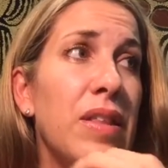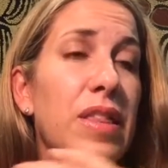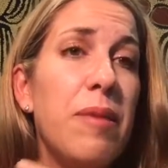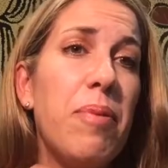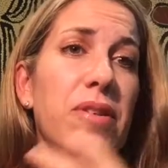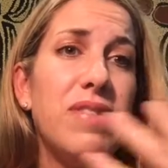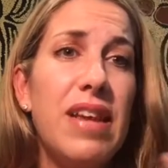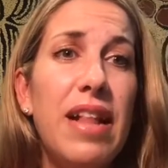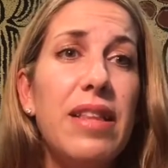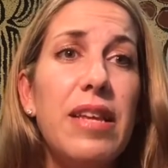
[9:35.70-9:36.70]
their
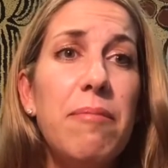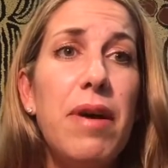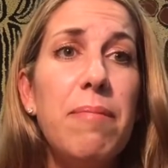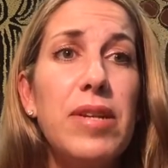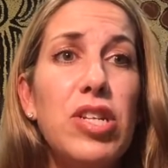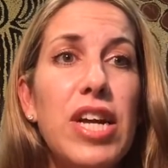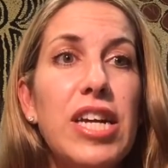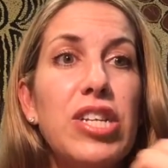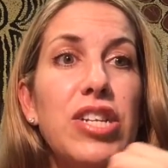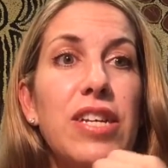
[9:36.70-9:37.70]
personality might be
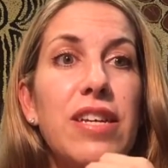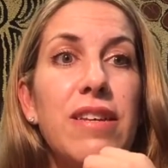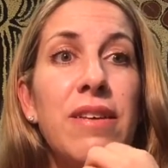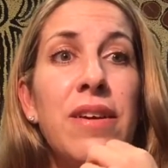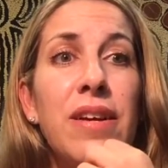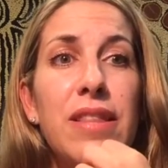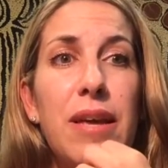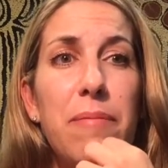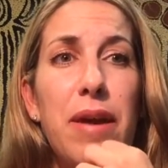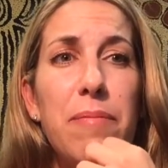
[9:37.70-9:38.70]
changing,
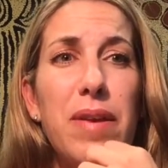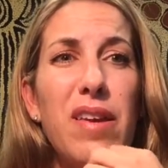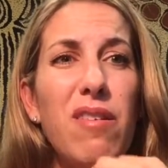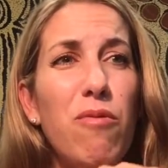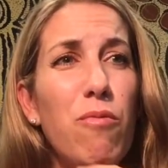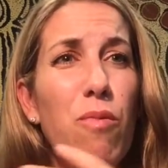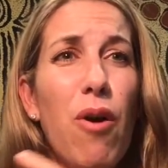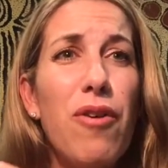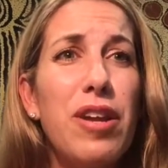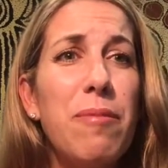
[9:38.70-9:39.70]
they may be
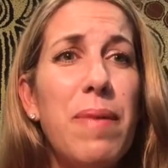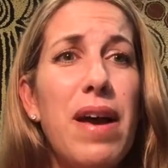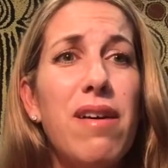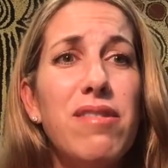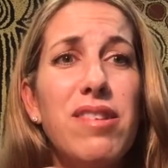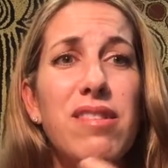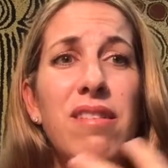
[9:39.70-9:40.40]
worried about